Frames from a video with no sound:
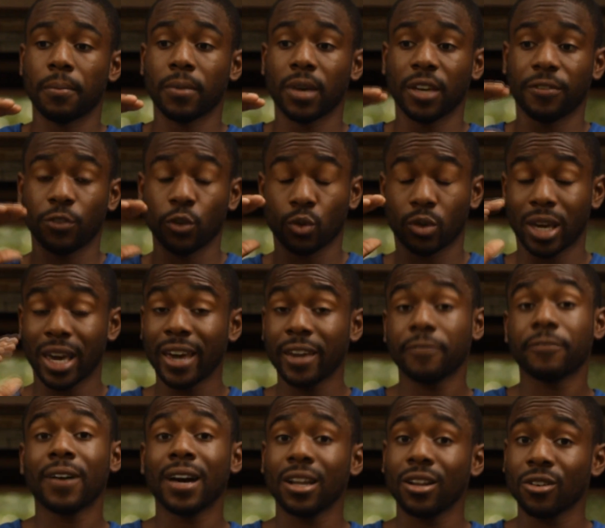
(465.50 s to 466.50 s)
if you can
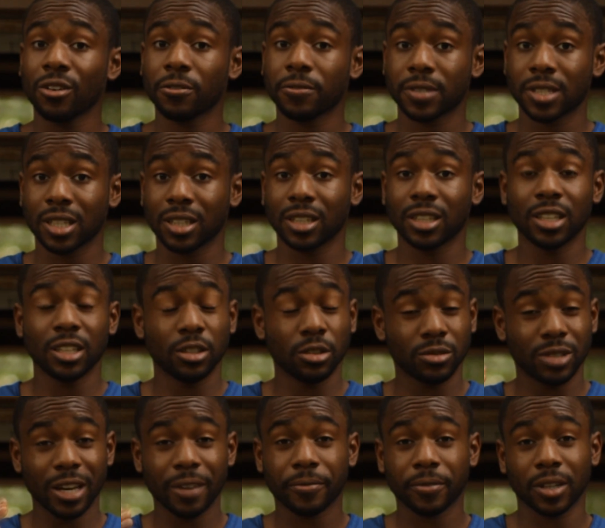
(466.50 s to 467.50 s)
find a local facility, you
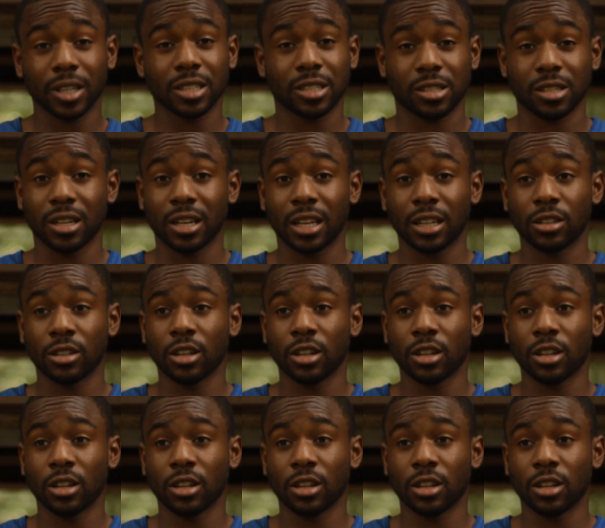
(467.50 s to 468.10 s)
definitely should.